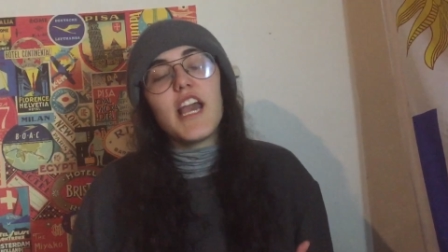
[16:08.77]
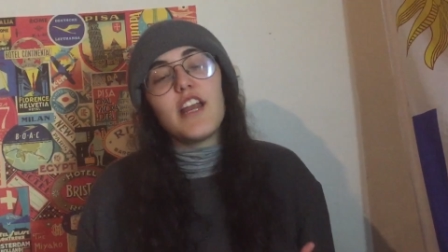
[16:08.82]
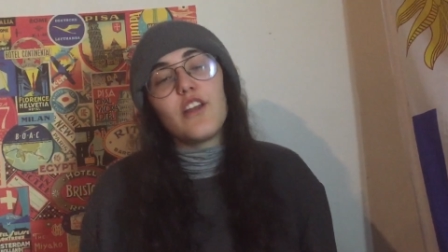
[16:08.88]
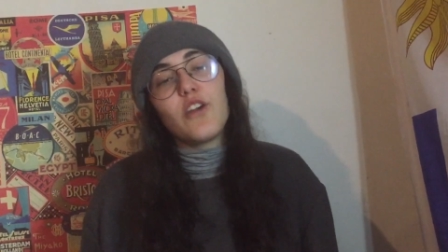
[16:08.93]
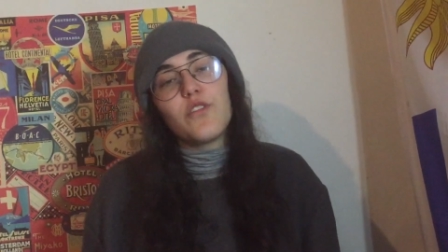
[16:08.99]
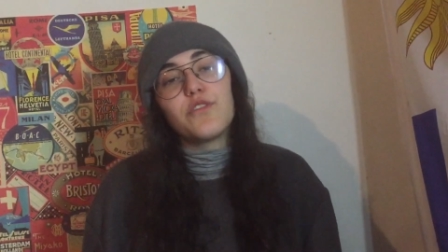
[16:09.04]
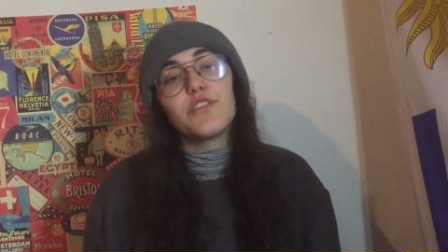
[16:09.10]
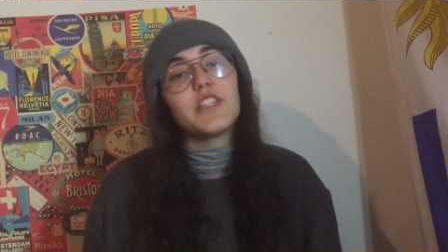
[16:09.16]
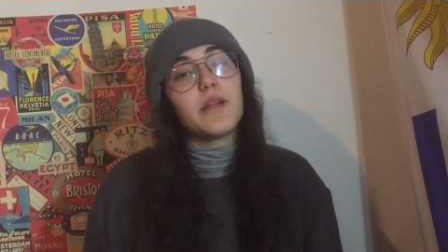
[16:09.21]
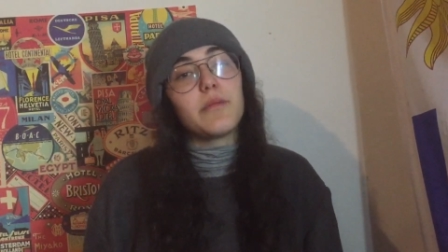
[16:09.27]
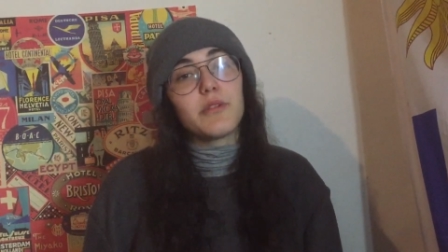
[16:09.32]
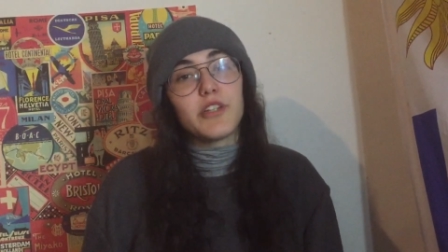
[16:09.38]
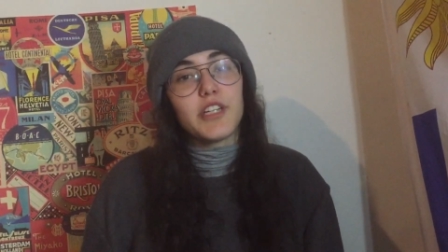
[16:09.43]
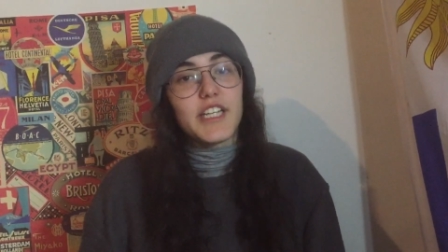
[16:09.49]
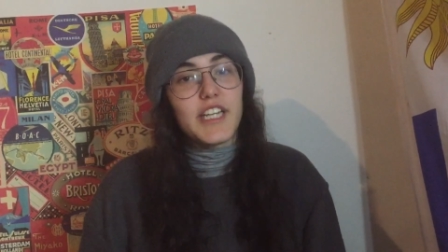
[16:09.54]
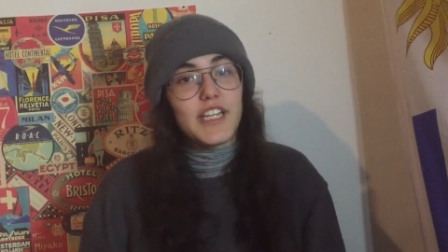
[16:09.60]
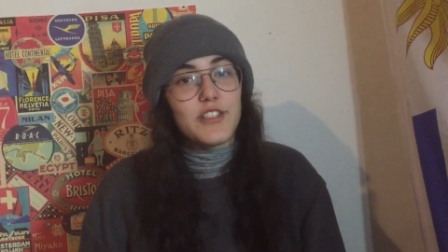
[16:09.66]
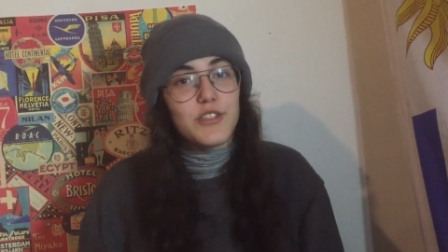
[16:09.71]
and hopefully, I'm
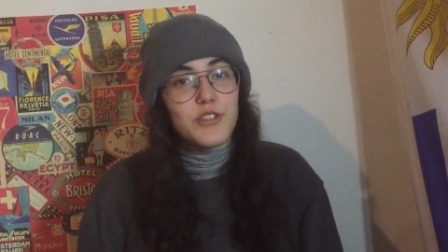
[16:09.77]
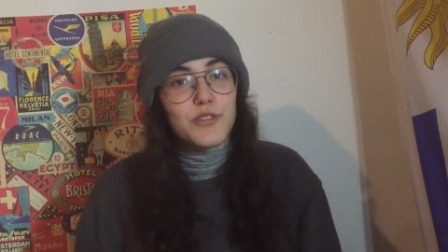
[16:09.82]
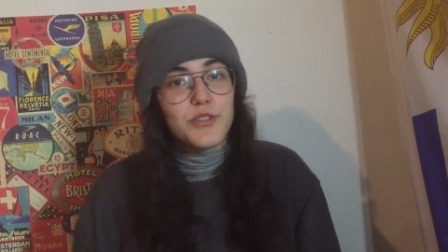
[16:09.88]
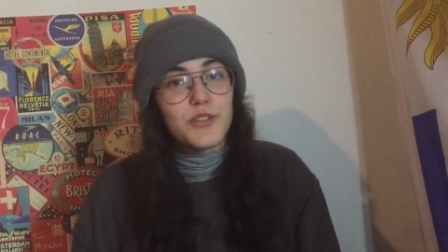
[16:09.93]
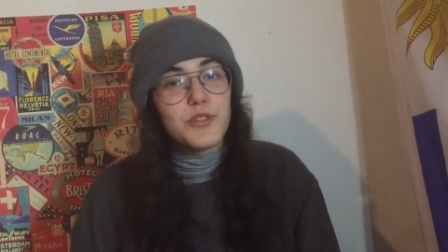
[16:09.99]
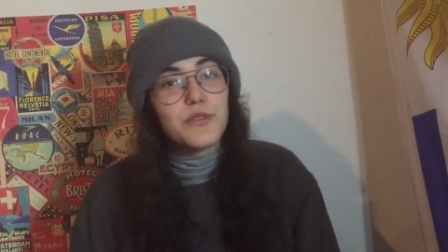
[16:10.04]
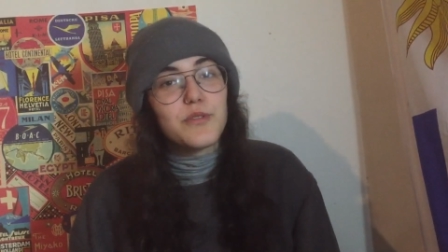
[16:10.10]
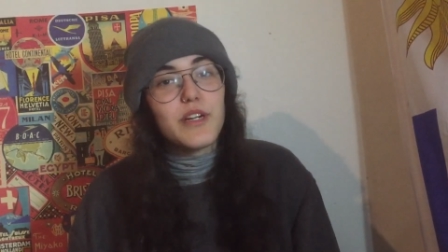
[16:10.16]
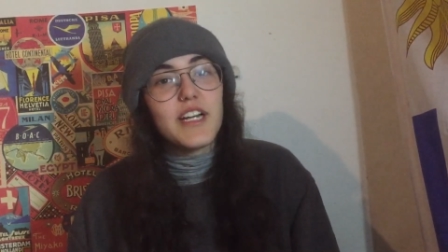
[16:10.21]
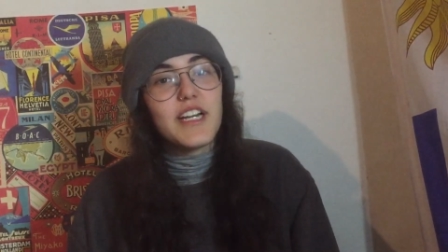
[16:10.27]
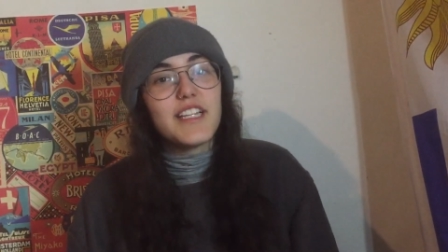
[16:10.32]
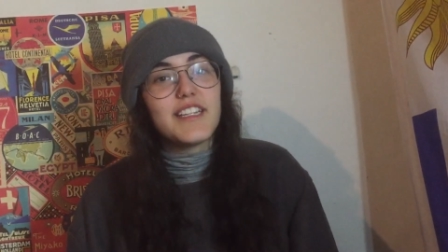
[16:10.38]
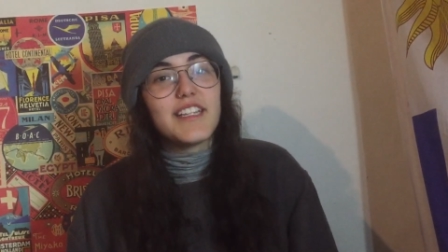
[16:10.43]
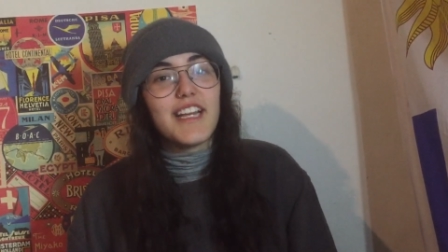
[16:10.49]
going to get to do it.